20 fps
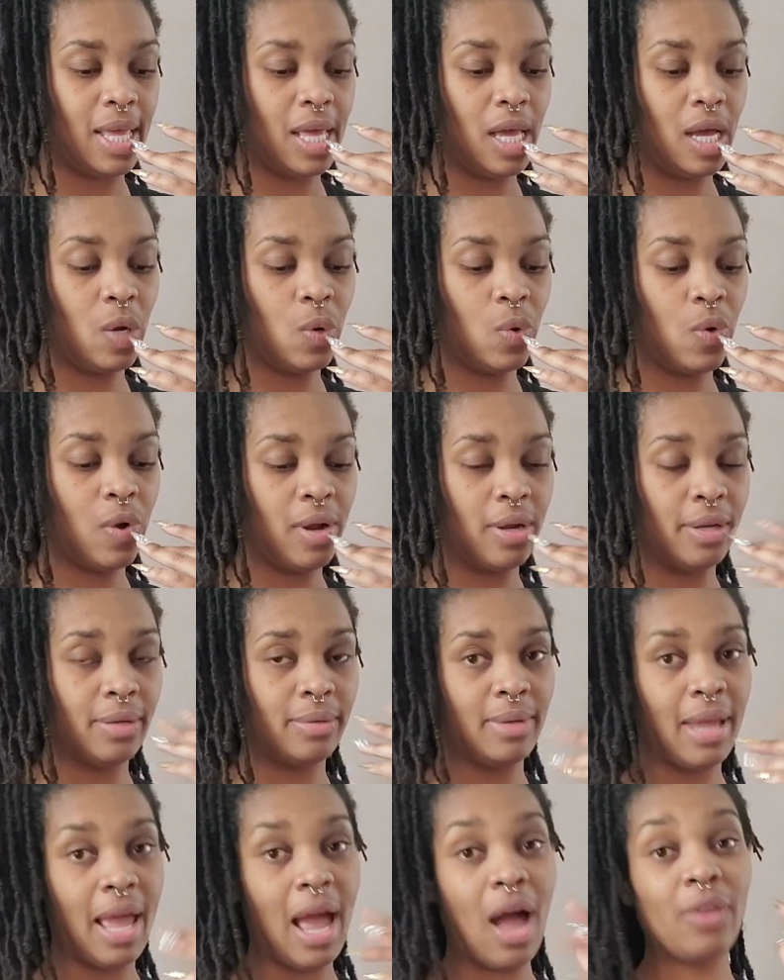or
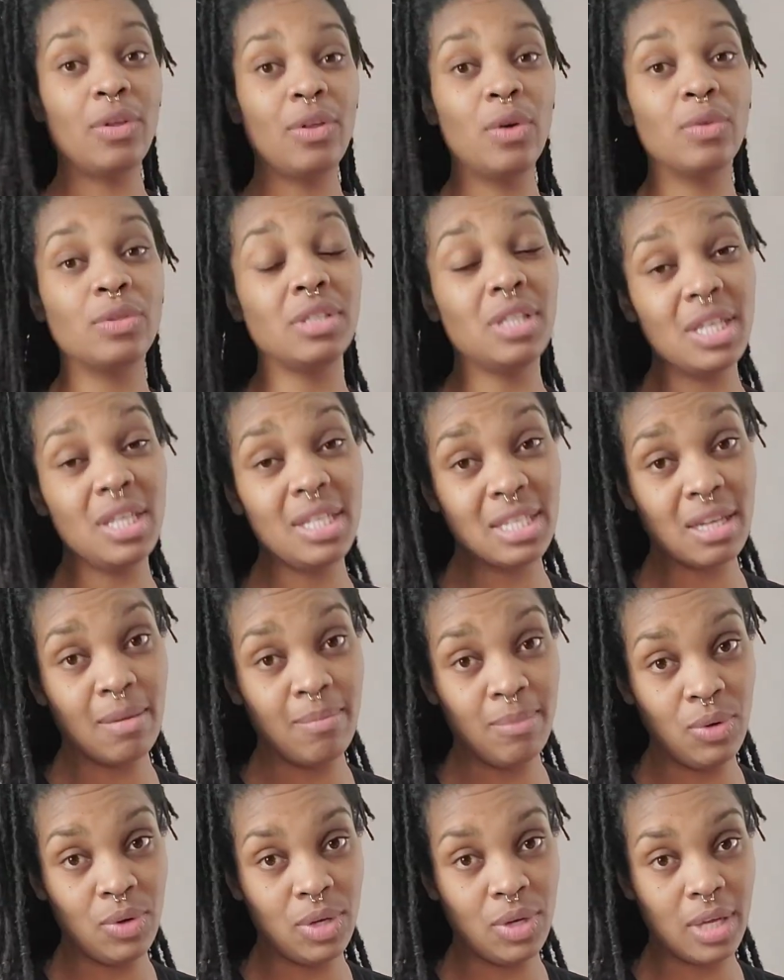how those needs
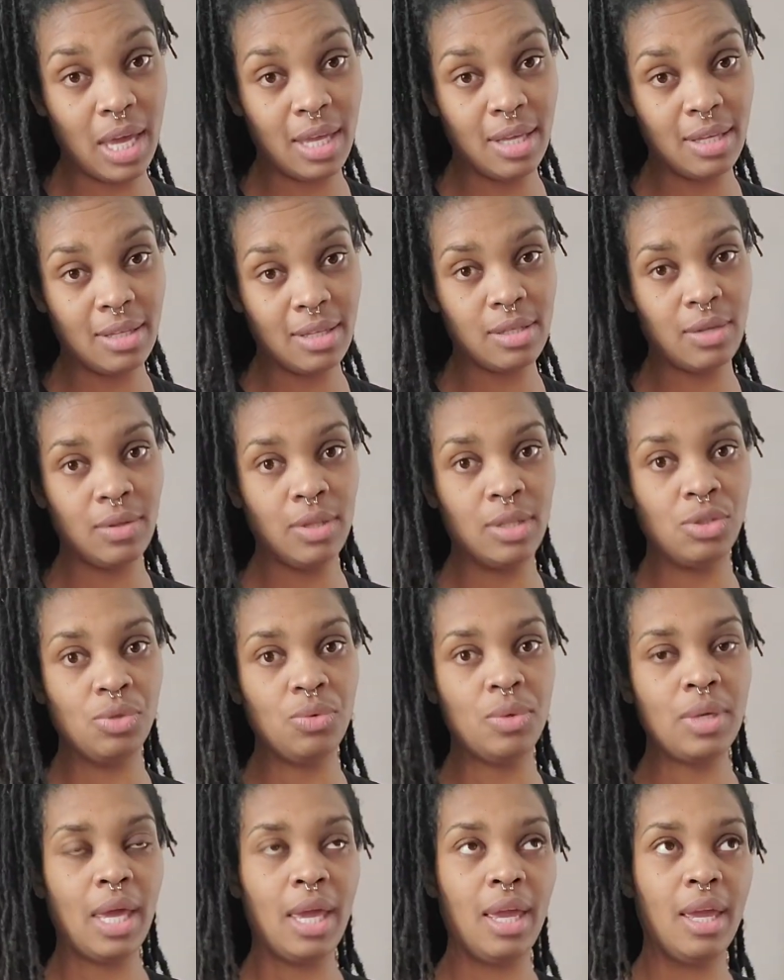communicate so that
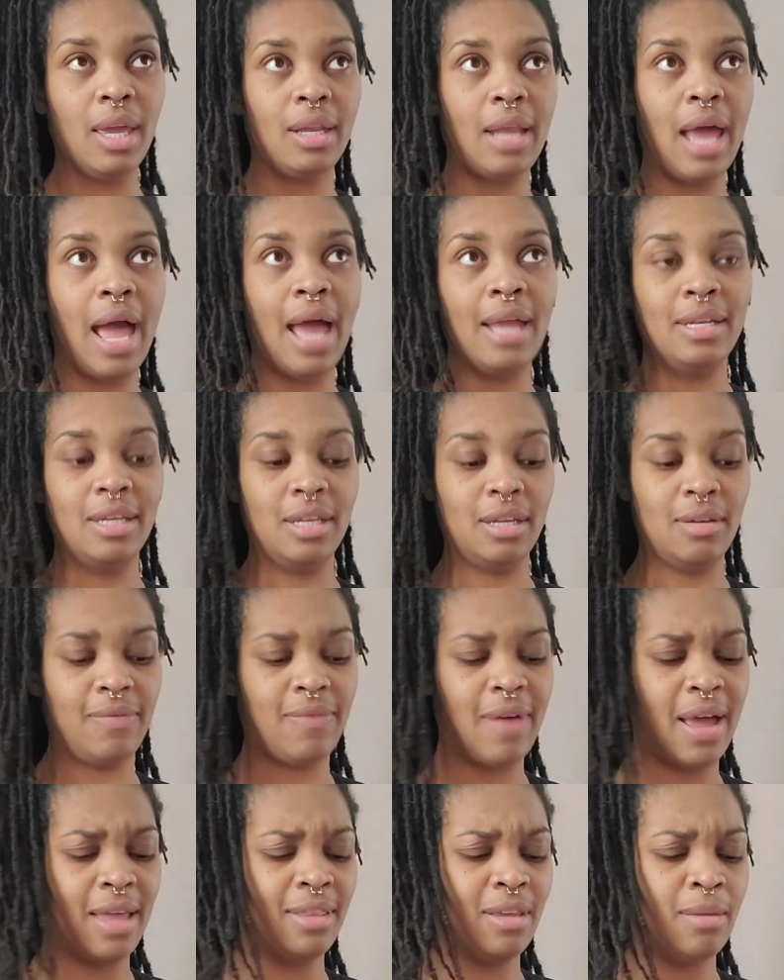you can
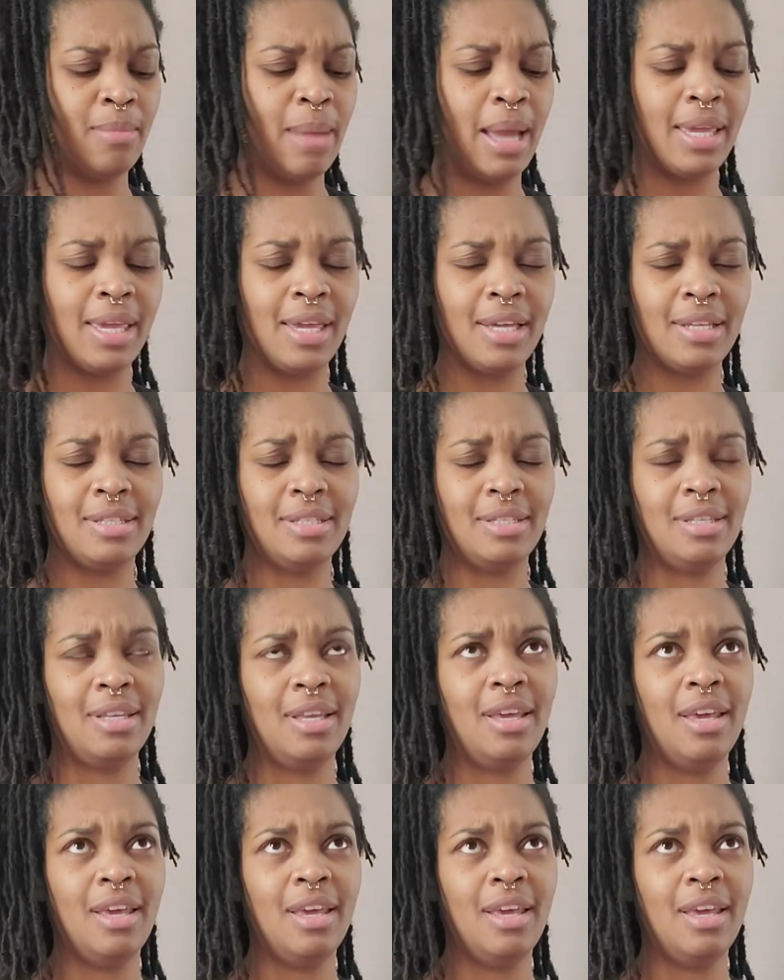identify them, I guess.